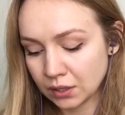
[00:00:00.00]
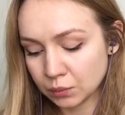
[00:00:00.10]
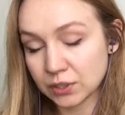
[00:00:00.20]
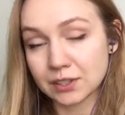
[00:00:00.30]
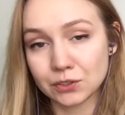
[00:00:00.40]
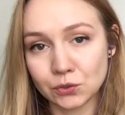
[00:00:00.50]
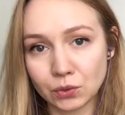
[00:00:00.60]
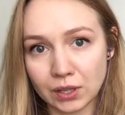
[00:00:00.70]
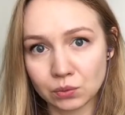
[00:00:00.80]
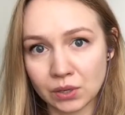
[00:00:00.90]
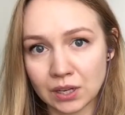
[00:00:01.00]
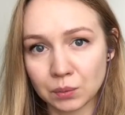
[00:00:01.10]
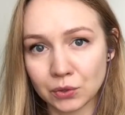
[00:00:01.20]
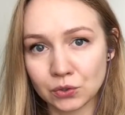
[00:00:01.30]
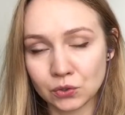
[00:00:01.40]
Because I do like reading
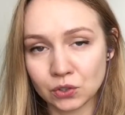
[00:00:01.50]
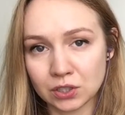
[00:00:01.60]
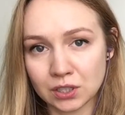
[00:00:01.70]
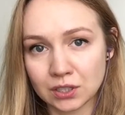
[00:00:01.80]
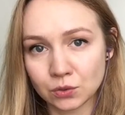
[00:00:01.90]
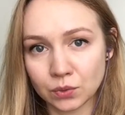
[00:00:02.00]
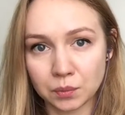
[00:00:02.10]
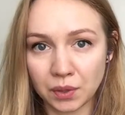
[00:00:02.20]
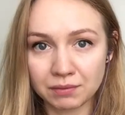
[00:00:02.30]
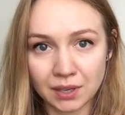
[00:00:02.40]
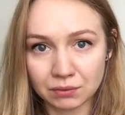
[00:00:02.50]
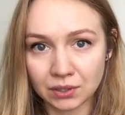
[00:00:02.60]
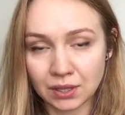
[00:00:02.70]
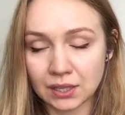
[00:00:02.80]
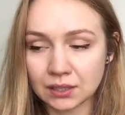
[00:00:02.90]
about nutrition. It's one of my favorite
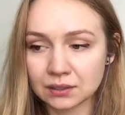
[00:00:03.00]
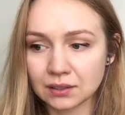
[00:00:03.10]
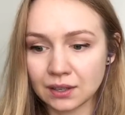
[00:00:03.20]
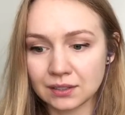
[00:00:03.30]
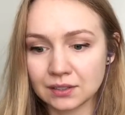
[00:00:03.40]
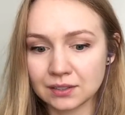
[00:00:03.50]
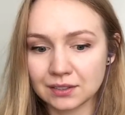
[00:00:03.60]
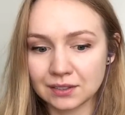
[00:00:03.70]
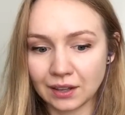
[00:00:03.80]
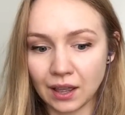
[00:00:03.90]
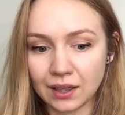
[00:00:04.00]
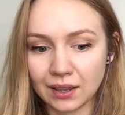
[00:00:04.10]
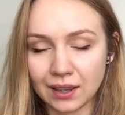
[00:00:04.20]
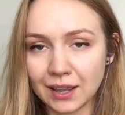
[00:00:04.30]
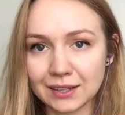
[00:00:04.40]
things. I
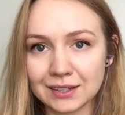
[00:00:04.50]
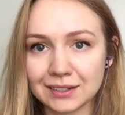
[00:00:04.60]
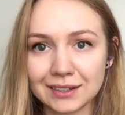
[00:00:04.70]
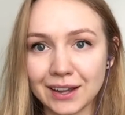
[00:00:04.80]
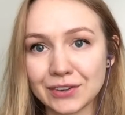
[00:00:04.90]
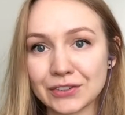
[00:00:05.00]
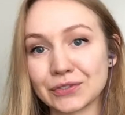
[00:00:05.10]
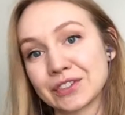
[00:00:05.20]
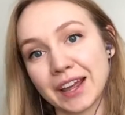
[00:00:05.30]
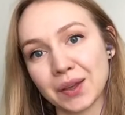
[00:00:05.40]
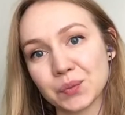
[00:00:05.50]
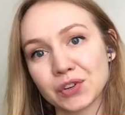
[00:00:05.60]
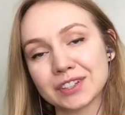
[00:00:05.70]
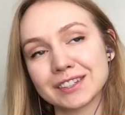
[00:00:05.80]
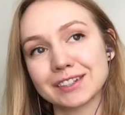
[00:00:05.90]
don't know, diet
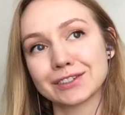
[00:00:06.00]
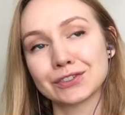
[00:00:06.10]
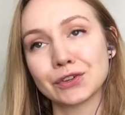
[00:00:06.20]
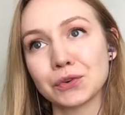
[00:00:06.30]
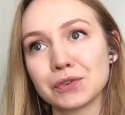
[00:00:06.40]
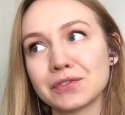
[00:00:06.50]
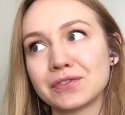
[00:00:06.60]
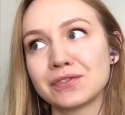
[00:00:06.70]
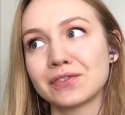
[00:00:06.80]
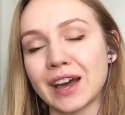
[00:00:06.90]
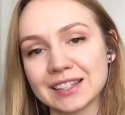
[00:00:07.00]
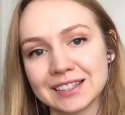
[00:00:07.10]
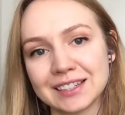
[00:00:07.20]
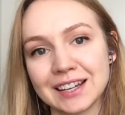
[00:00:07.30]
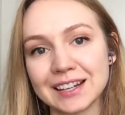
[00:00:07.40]
books, they're so
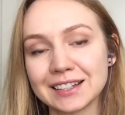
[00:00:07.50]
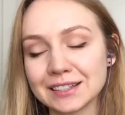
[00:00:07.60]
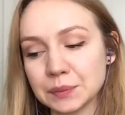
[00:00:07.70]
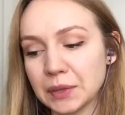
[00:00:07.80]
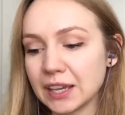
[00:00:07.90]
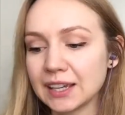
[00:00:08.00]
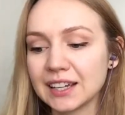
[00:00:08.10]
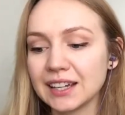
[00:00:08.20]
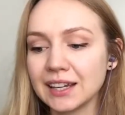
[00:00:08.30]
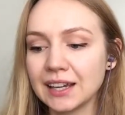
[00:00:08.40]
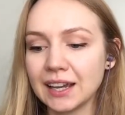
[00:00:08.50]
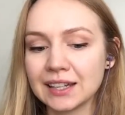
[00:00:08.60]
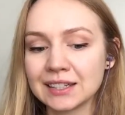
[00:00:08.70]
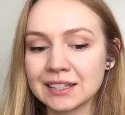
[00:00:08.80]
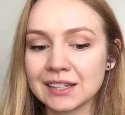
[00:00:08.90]
fascinating to me,
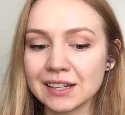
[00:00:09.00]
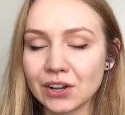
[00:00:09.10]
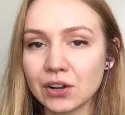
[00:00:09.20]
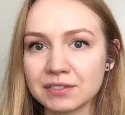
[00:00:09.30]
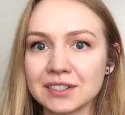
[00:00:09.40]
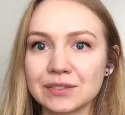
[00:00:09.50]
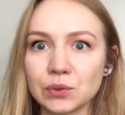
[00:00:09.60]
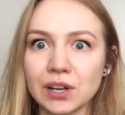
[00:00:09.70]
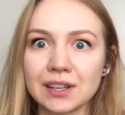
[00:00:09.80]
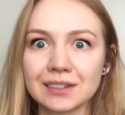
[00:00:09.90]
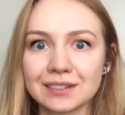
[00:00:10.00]
and often when I